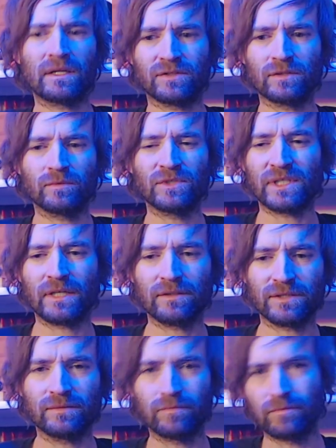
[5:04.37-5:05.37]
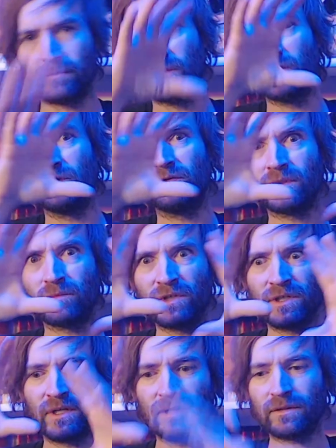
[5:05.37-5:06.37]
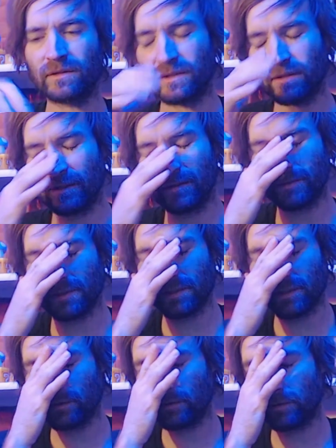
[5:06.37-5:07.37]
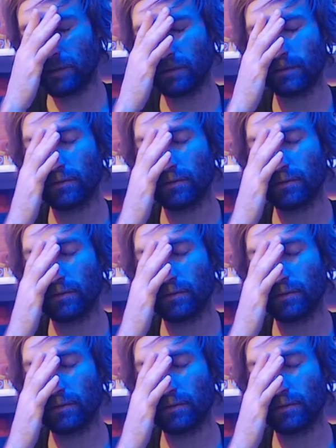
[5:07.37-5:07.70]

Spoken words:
of someone's house moving behind? Like, it was just so weird.